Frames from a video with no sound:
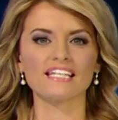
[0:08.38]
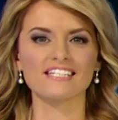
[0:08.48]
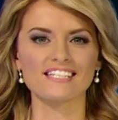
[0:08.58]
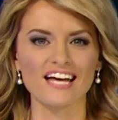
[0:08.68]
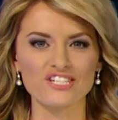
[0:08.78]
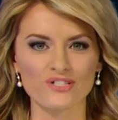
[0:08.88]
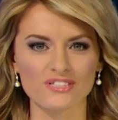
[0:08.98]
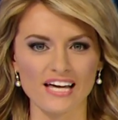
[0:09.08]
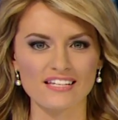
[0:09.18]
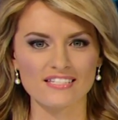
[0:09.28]
to the
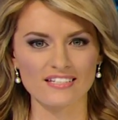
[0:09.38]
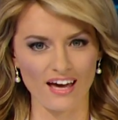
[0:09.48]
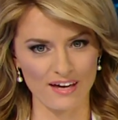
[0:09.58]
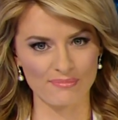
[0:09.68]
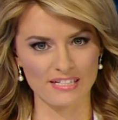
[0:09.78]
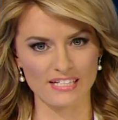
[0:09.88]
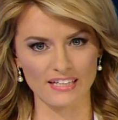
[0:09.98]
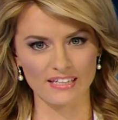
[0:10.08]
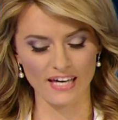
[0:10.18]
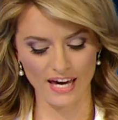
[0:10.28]
International Desk. I'm Lynda
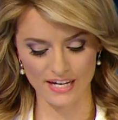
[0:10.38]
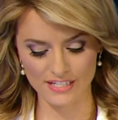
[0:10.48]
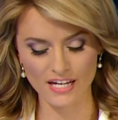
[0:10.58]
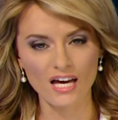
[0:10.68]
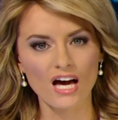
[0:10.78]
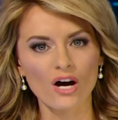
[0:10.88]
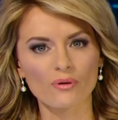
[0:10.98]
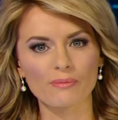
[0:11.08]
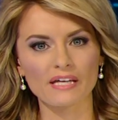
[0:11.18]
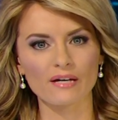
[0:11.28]
Kinkade.
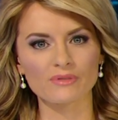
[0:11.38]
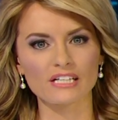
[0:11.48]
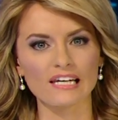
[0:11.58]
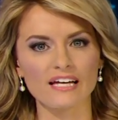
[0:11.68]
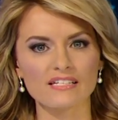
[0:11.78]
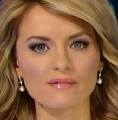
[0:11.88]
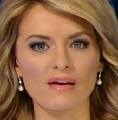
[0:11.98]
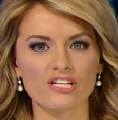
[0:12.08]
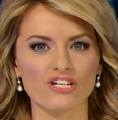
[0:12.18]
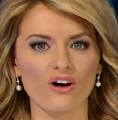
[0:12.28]
We begin with the latest
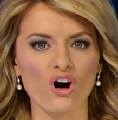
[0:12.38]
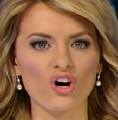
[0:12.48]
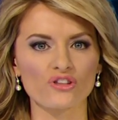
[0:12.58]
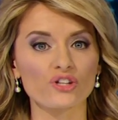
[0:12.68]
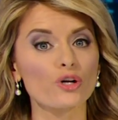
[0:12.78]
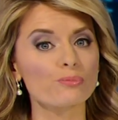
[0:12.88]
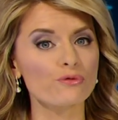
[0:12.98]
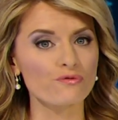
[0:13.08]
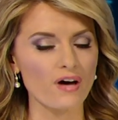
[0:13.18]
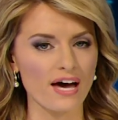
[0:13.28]
measure on the
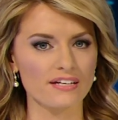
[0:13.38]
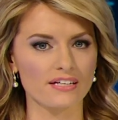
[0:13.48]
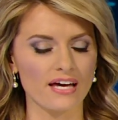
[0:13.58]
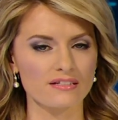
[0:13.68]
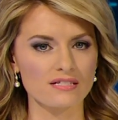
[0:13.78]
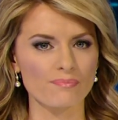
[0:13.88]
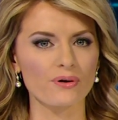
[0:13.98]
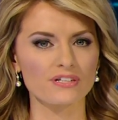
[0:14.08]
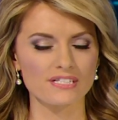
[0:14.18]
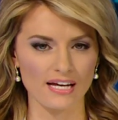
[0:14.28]
global fight against
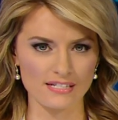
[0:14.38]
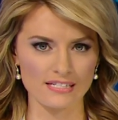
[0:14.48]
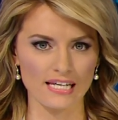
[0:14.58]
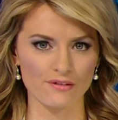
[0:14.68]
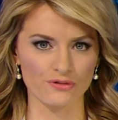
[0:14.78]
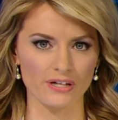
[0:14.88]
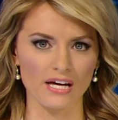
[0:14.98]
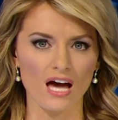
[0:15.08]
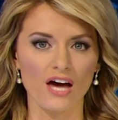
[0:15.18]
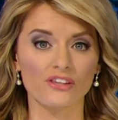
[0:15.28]
modern-day
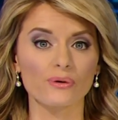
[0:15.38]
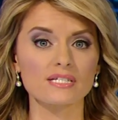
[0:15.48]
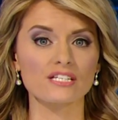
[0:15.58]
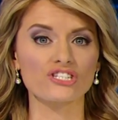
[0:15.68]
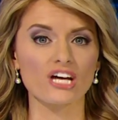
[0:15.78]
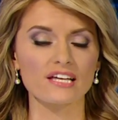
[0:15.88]
slavery. The US has